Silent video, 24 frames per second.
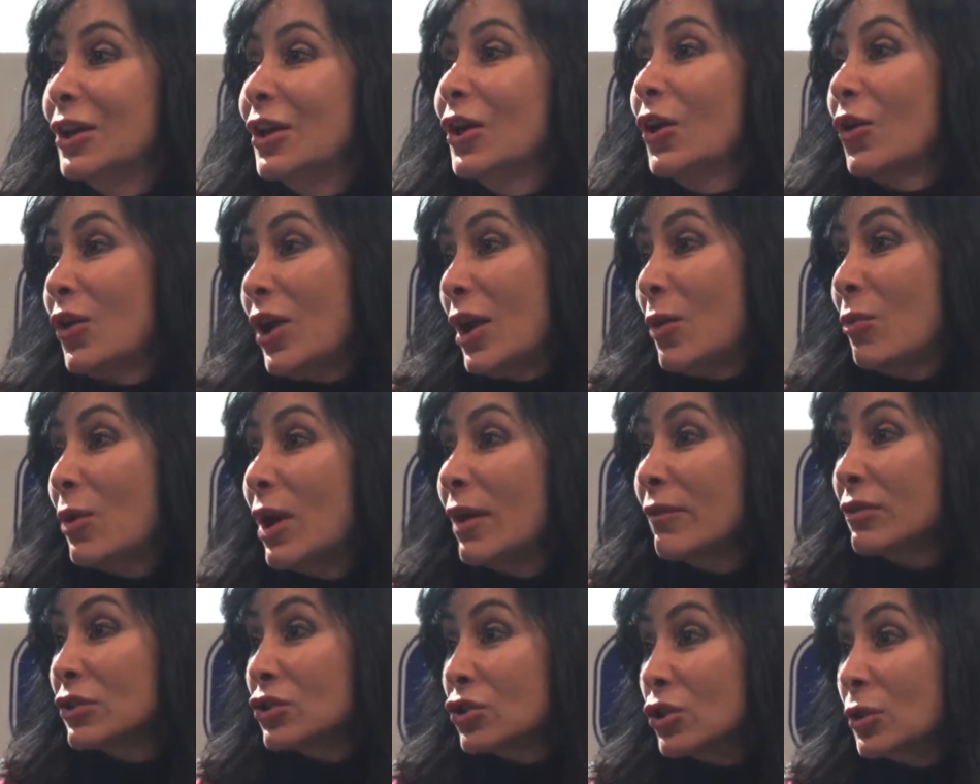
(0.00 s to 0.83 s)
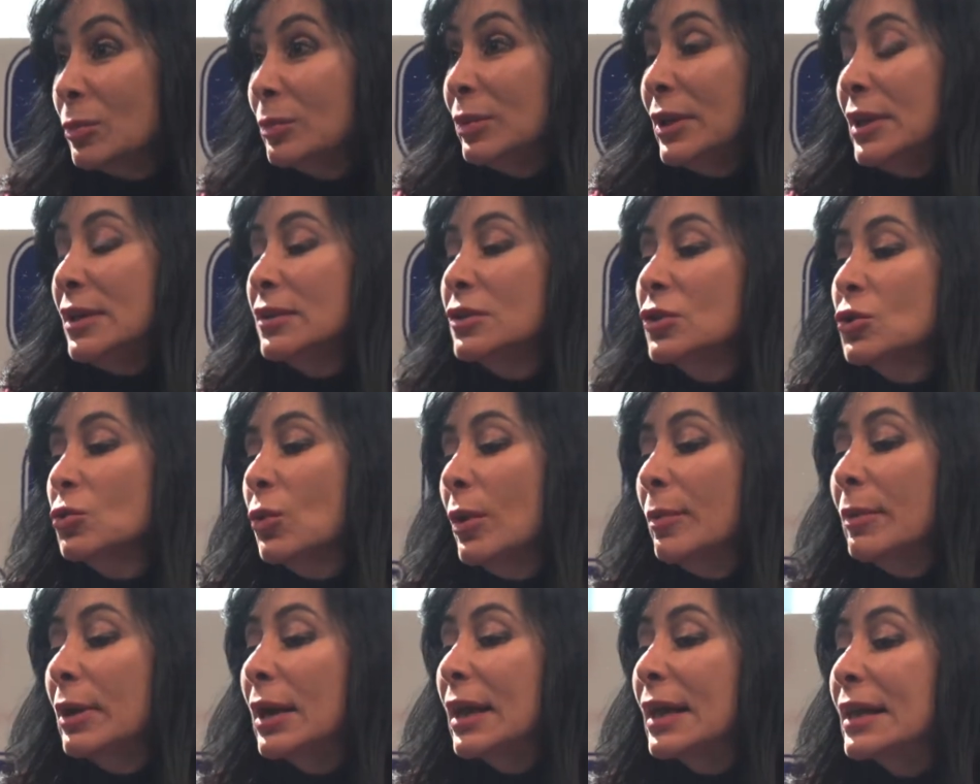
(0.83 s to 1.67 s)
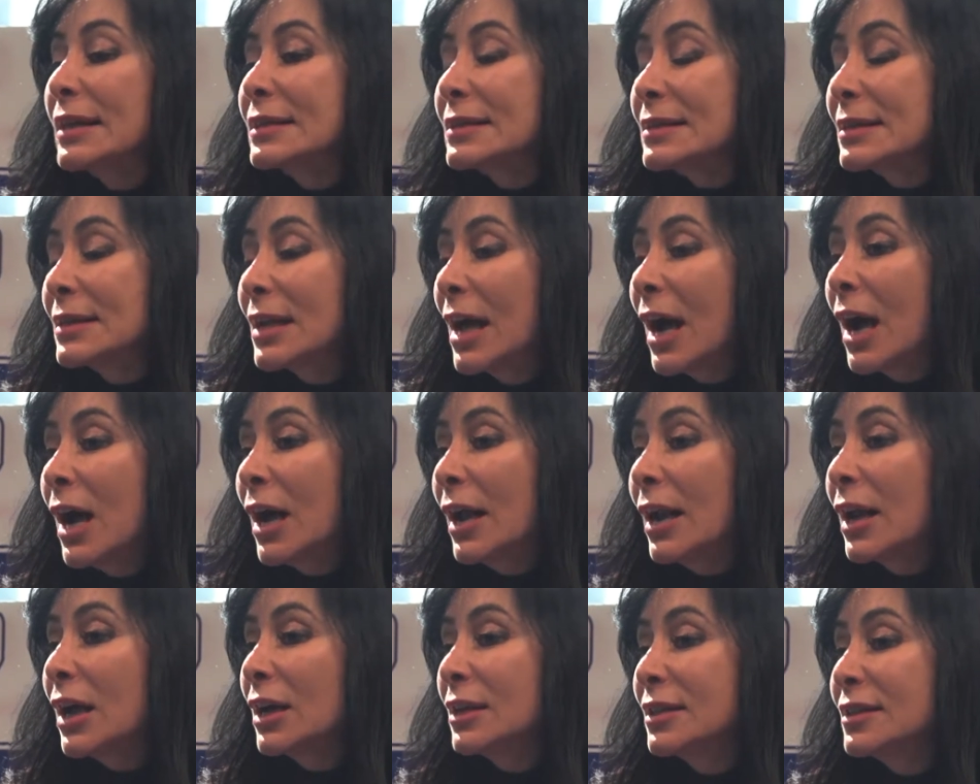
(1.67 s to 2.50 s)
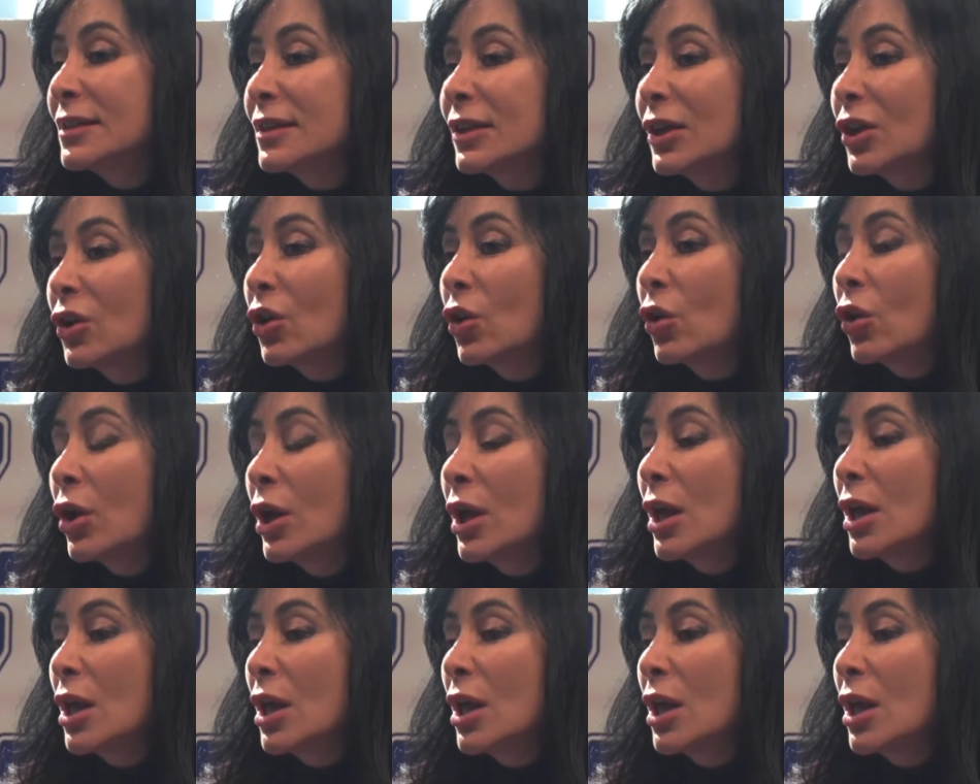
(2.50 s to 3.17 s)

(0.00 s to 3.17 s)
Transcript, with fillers: Okay, we have a certain place as women. It's not until